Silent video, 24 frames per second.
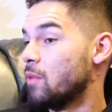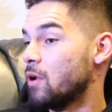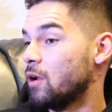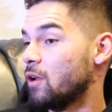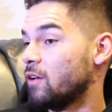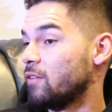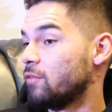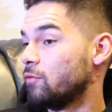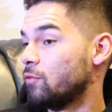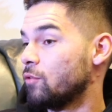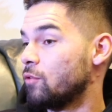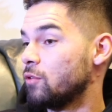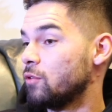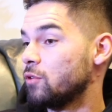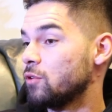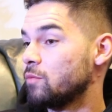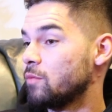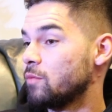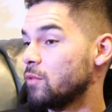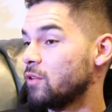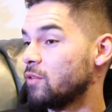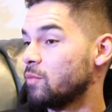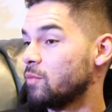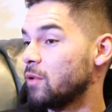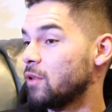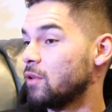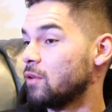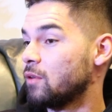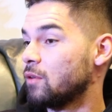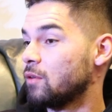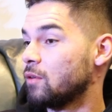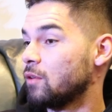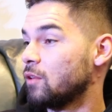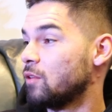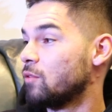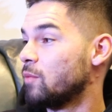But I've told him it's
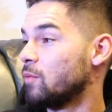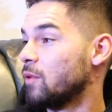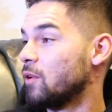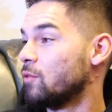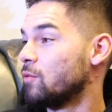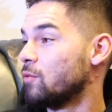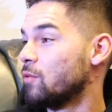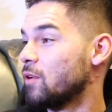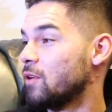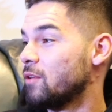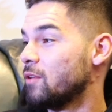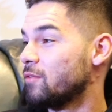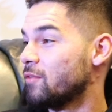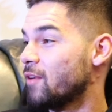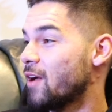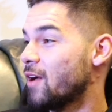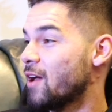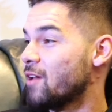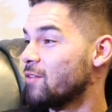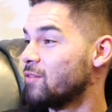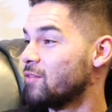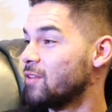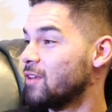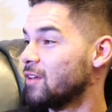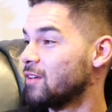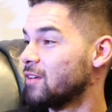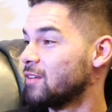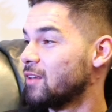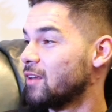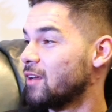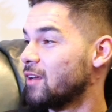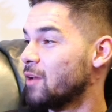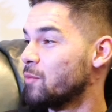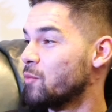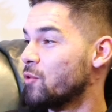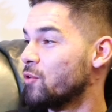been already 5 years
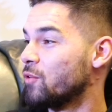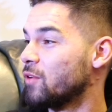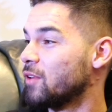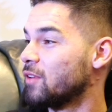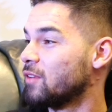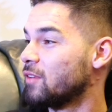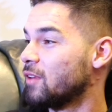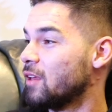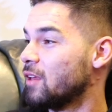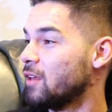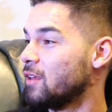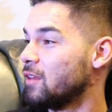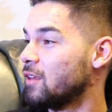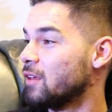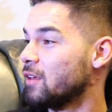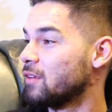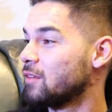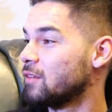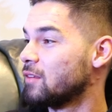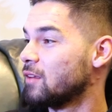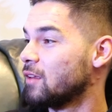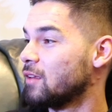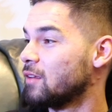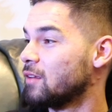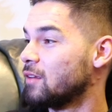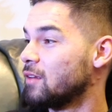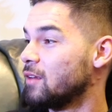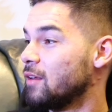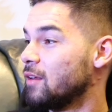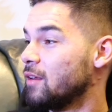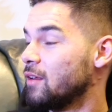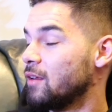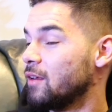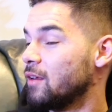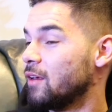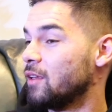that I'm always saying yes
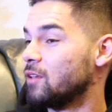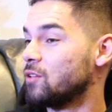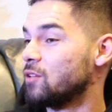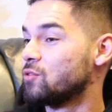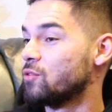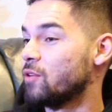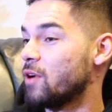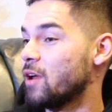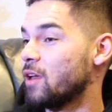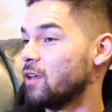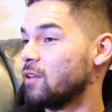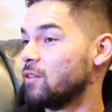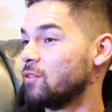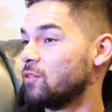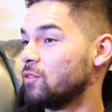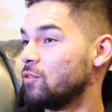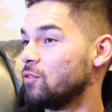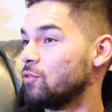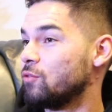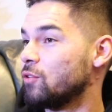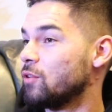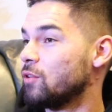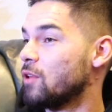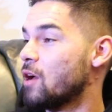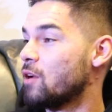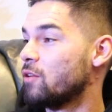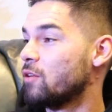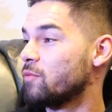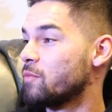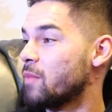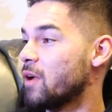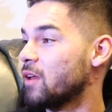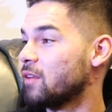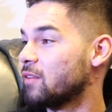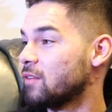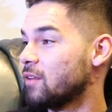and trying to do it out
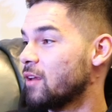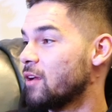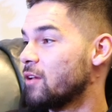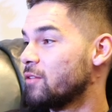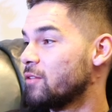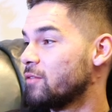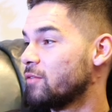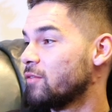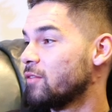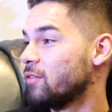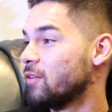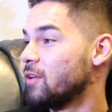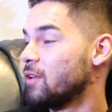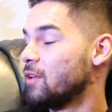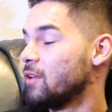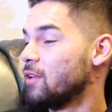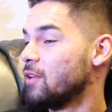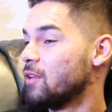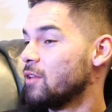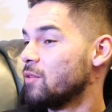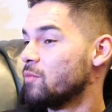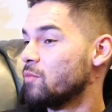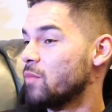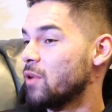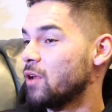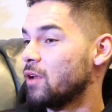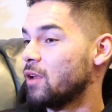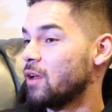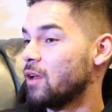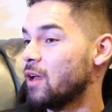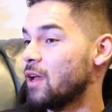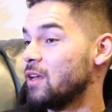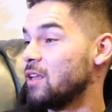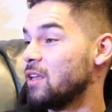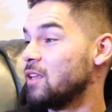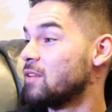of myself. But
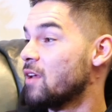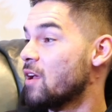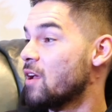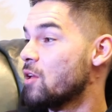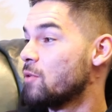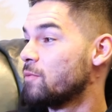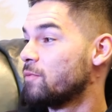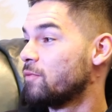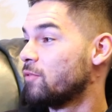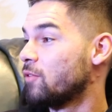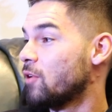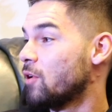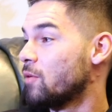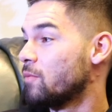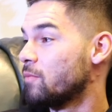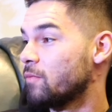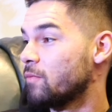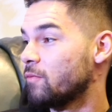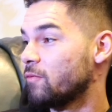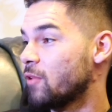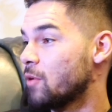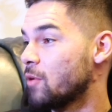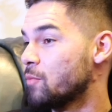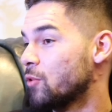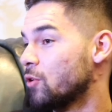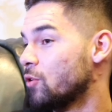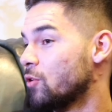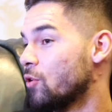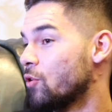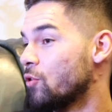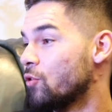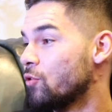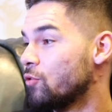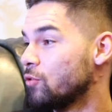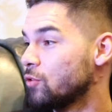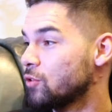I need help from a
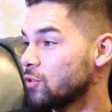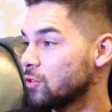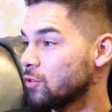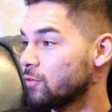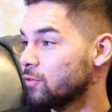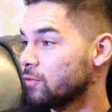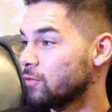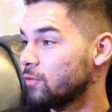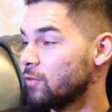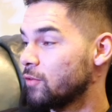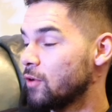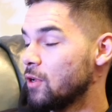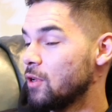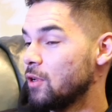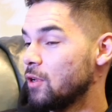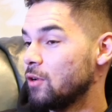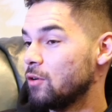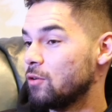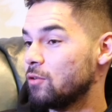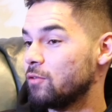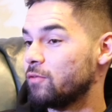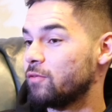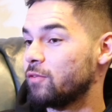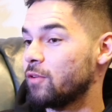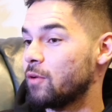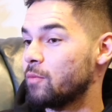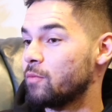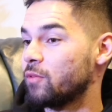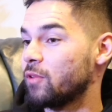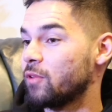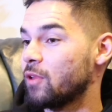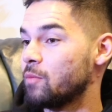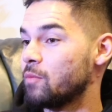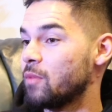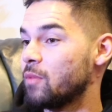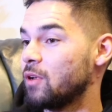coach or from
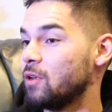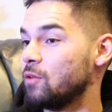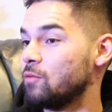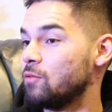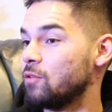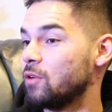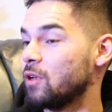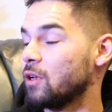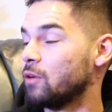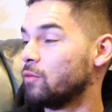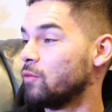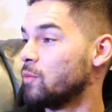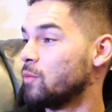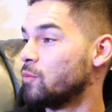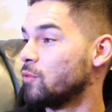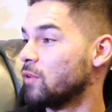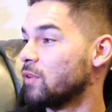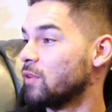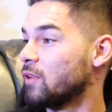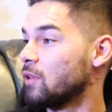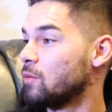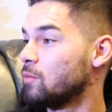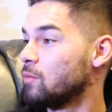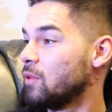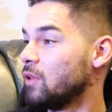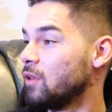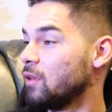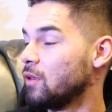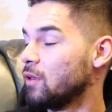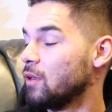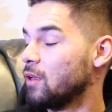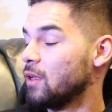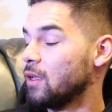somebody who can represent me.